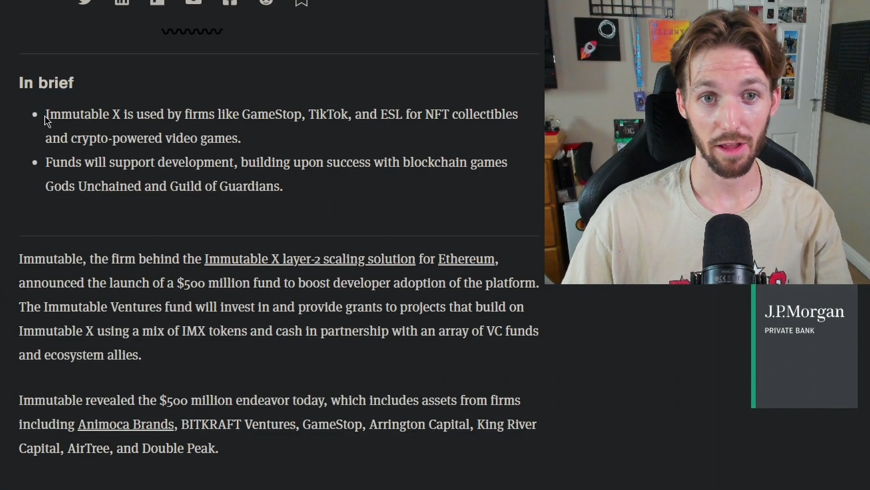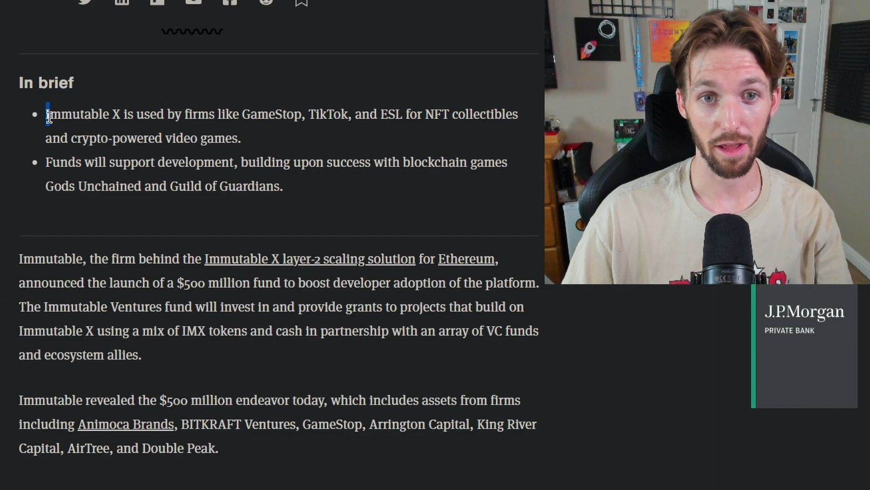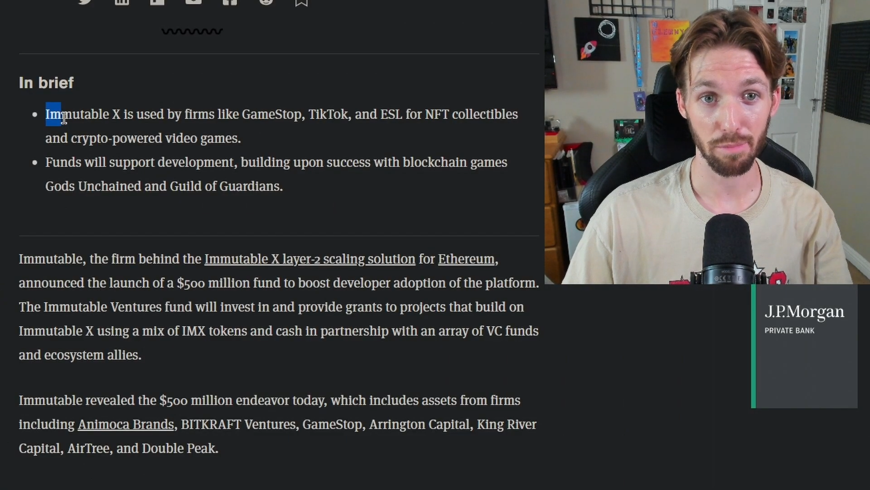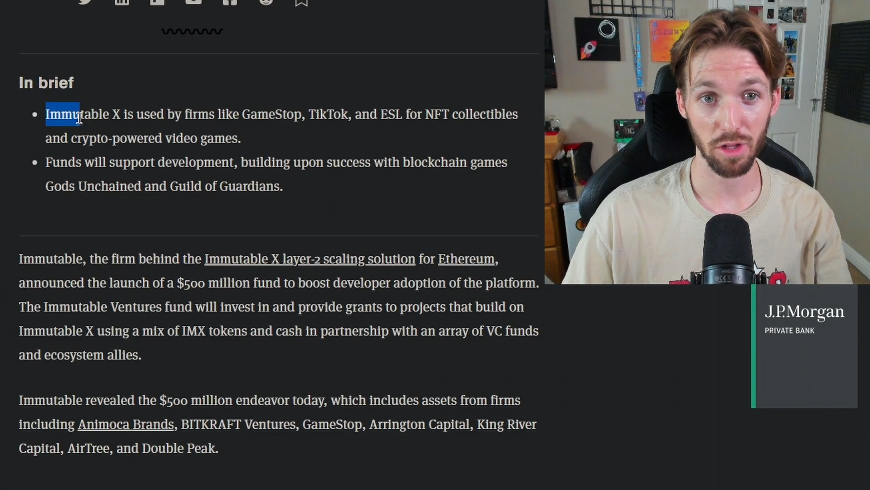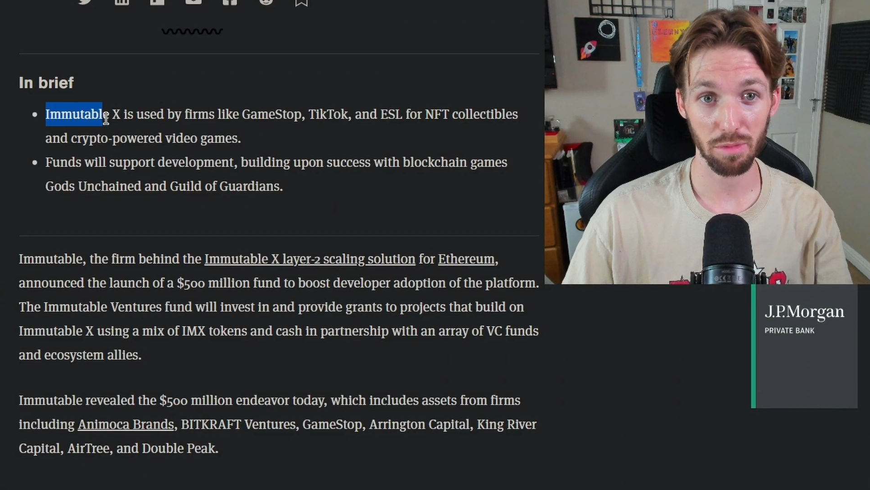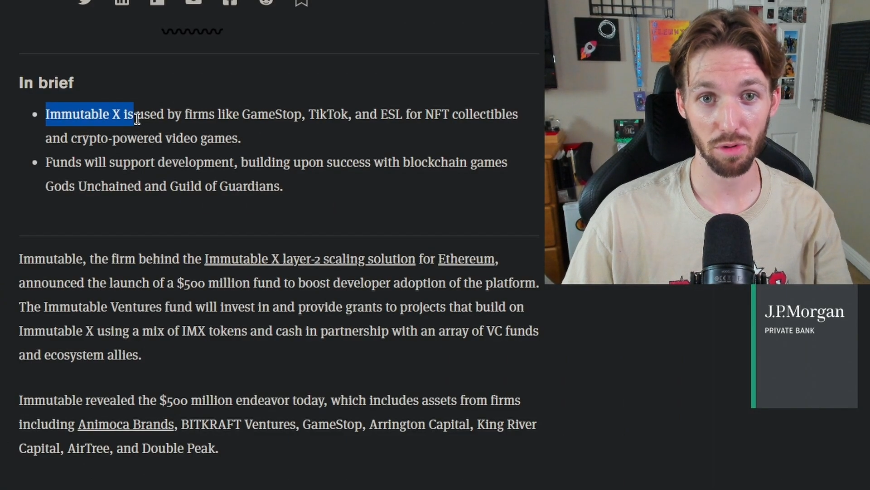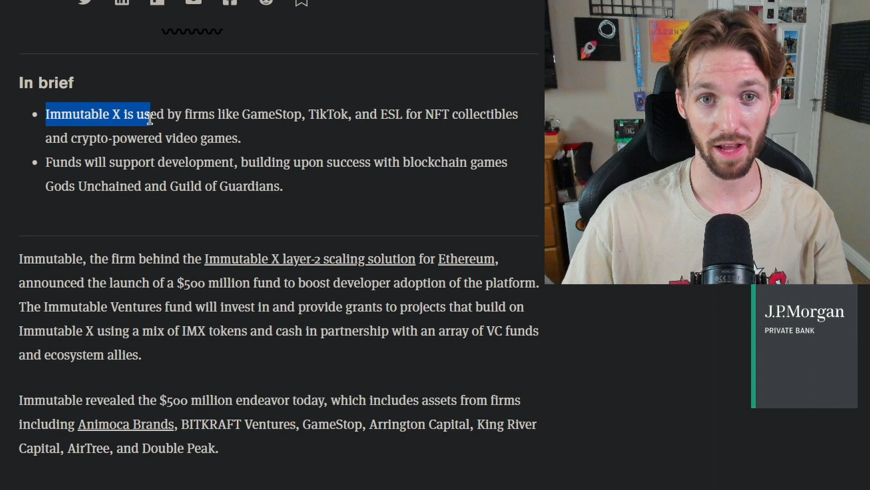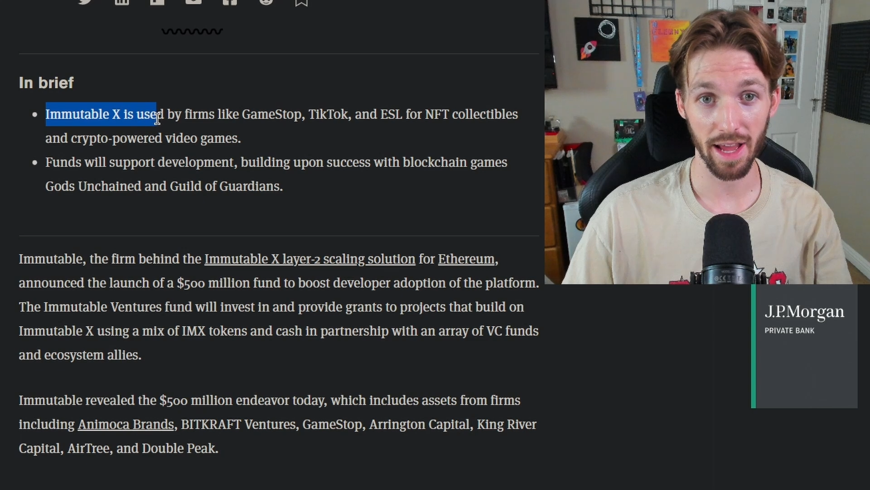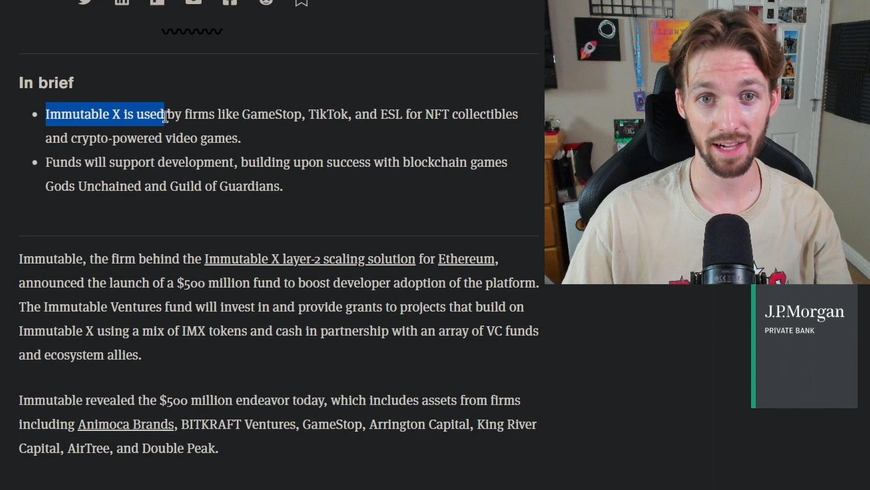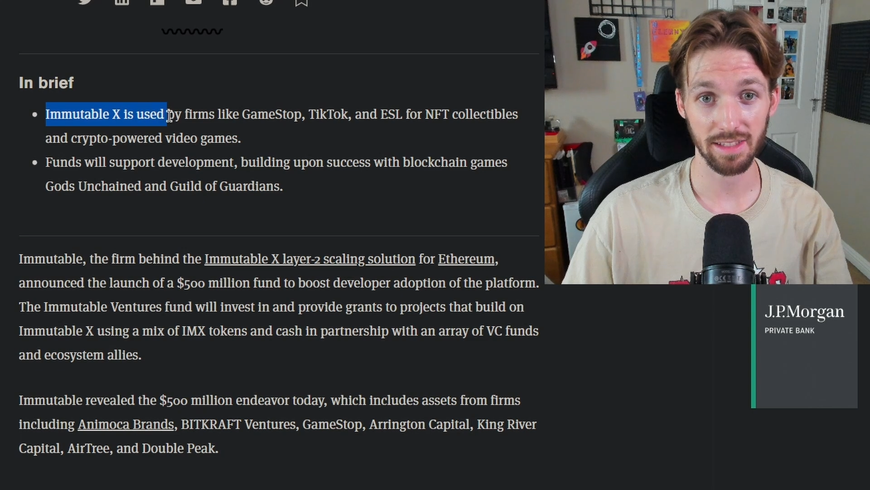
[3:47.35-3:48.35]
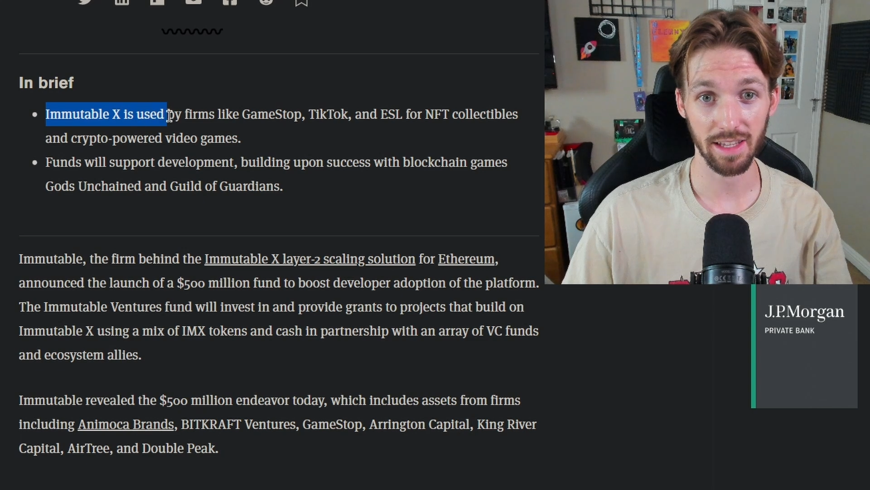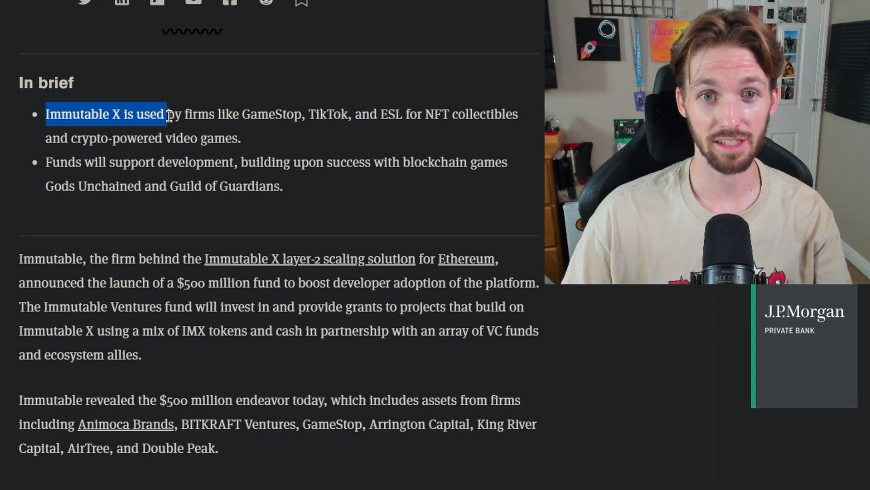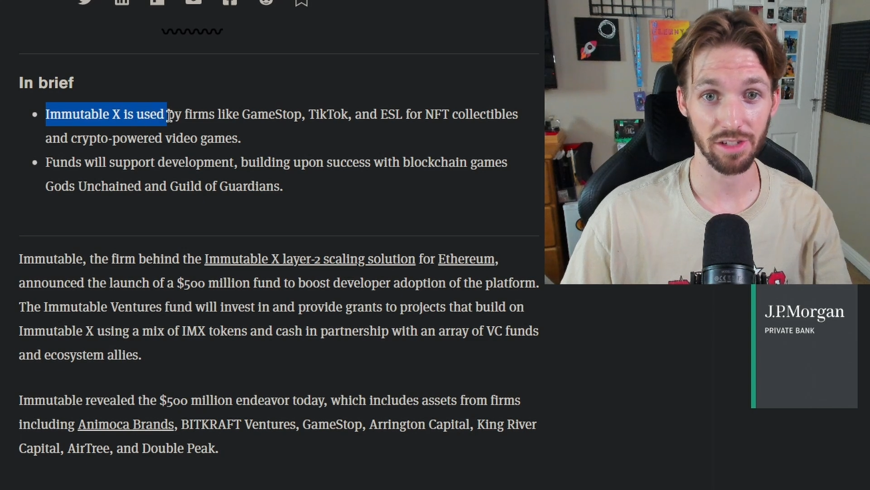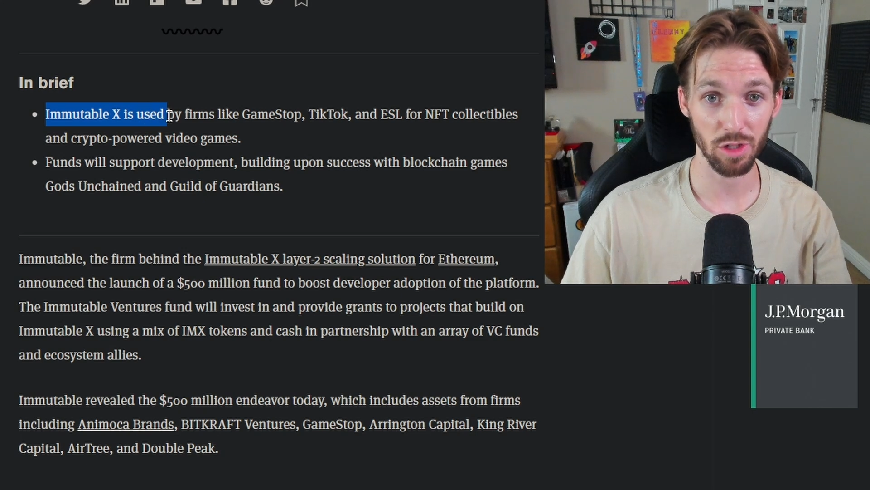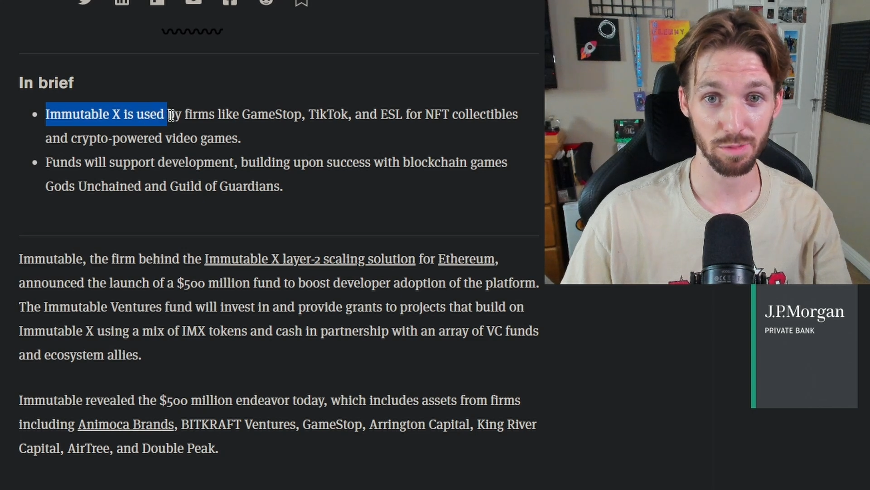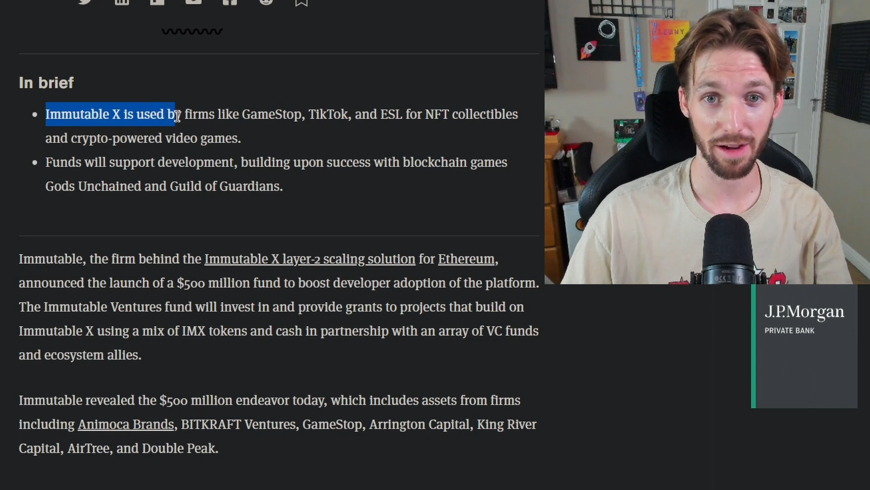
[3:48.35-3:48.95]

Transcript: Immutable X is used